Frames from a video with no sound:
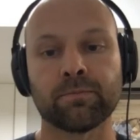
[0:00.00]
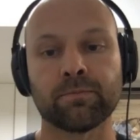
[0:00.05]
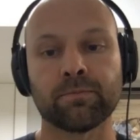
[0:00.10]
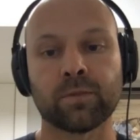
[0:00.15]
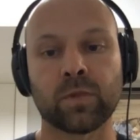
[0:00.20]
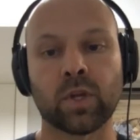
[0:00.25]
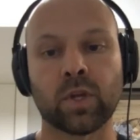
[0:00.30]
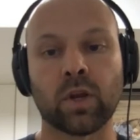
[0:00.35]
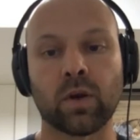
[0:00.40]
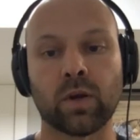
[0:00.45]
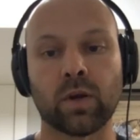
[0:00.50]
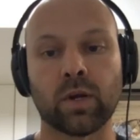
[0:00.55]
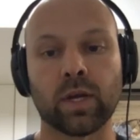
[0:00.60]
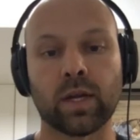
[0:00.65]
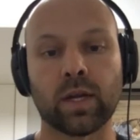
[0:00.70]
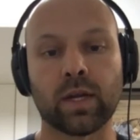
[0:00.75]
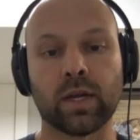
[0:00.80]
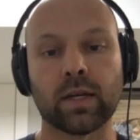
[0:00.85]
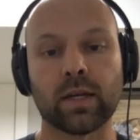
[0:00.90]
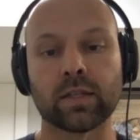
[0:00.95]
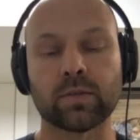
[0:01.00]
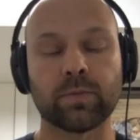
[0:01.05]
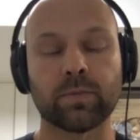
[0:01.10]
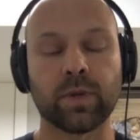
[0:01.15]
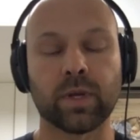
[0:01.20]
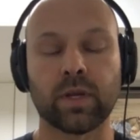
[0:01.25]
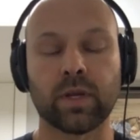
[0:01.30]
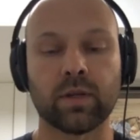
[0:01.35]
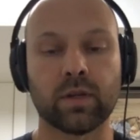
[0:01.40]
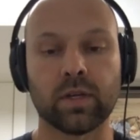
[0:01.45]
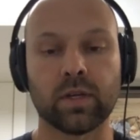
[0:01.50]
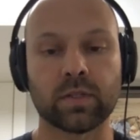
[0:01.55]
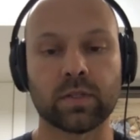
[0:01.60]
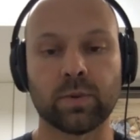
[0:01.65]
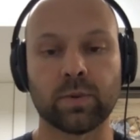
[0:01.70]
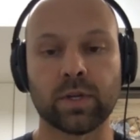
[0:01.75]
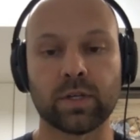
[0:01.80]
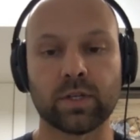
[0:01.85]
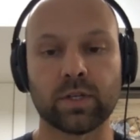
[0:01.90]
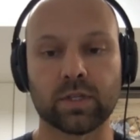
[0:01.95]
It's
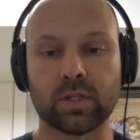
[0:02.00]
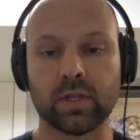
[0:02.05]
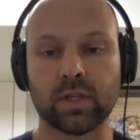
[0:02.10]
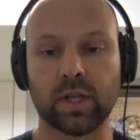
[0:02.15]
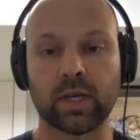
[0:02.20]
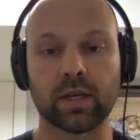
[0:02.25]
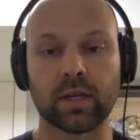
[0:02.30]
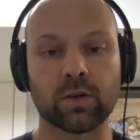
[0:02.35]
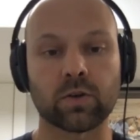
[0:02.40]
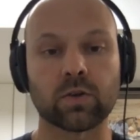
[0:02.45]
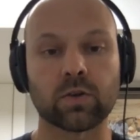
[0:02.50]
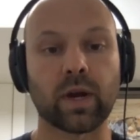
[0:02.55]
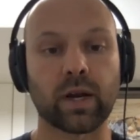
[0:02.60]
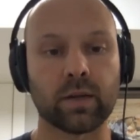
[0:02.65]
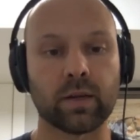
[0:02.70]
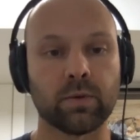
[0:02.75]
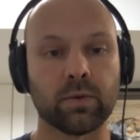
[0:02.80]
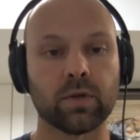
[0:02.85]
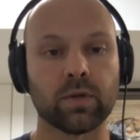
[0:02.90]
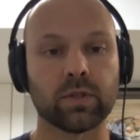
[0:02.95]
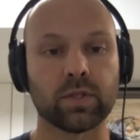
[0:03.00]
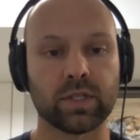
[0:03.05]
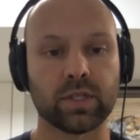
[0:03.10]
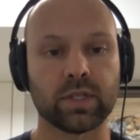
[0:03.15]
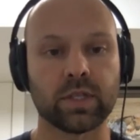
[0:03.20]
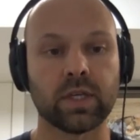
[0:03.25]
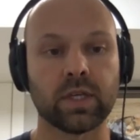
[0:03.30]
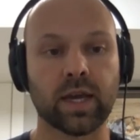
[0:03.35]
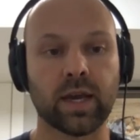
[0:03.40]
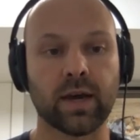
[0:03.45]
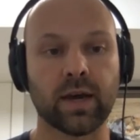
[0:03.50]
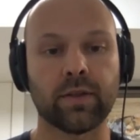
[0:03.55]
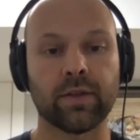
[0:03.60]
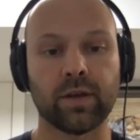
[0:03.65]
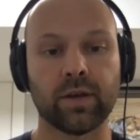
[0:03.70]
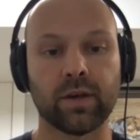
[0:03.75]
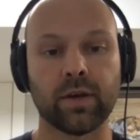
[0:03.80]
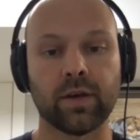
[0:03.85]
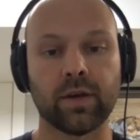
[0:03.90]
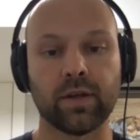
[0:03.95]
been just like incredible to see how
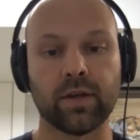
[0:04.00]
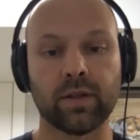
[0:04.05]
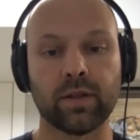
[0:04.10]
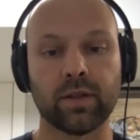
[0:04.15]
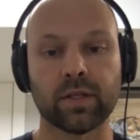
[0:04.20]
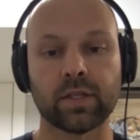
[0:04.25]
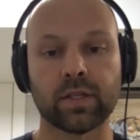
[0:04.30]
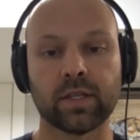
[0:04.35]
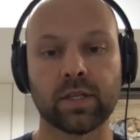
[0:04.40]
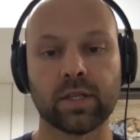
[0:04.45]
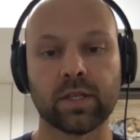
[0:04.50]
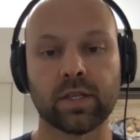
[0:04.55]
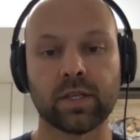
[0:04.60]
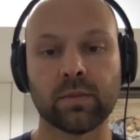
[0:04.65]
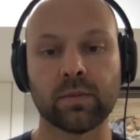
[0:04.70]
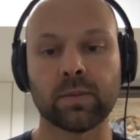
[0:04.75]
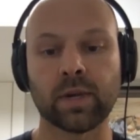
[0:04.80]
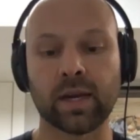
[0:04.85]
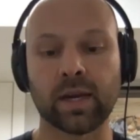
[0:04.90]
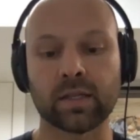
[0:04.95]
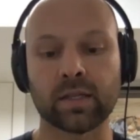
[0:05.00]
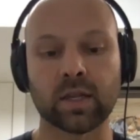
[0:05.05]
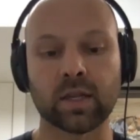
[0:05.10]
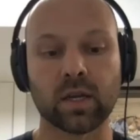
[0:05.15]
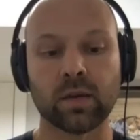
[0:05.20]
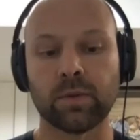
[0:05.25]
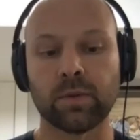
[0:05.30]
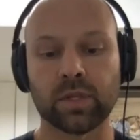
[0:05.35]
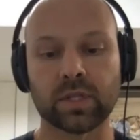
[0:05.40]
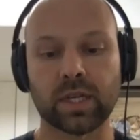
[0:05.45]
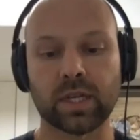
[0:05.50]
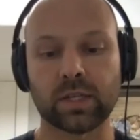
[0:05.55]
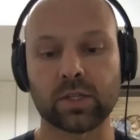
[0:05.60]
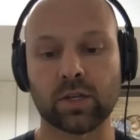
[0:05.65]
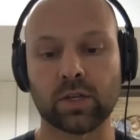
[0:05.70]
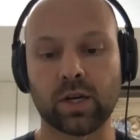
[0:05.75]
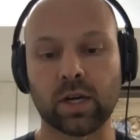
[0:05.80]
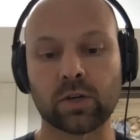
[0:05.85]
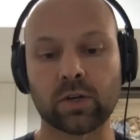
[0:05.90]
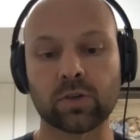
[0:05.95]
the team has been such
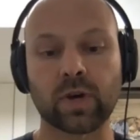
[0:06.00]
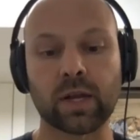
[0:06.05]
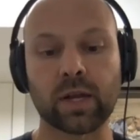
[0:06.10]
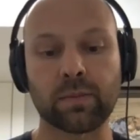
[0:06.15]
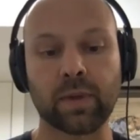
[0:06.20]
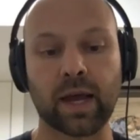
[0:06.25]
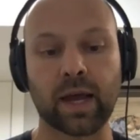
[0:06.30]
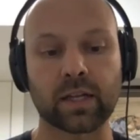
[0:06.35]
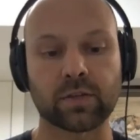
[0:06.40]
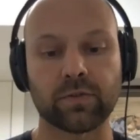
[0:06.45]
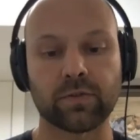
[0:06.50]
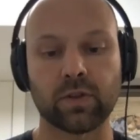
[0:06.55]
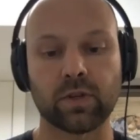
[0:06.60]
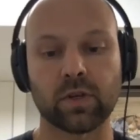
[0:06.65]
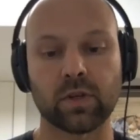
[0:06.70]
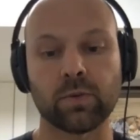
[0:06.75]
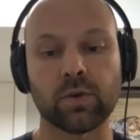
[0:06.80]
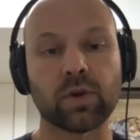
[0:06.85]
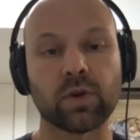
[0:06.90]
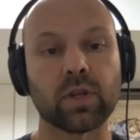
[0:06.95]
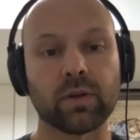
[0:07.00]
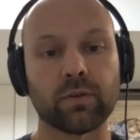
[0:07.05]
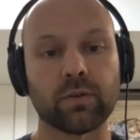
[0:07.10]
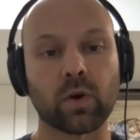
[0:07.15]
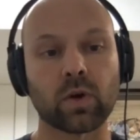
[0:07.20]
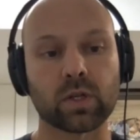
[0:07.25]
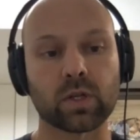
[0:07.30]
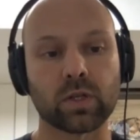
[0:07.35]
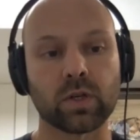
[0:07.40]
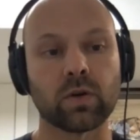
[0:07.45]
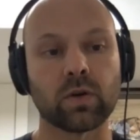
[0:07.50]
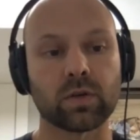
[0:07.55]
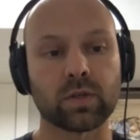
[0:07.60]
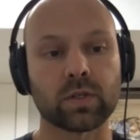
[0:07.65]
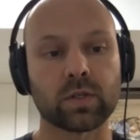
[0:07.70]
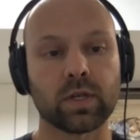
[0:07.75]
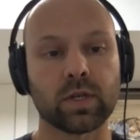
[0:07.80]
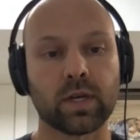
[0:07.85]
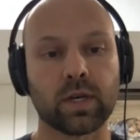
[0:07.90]
a great match for the community of Okotoks.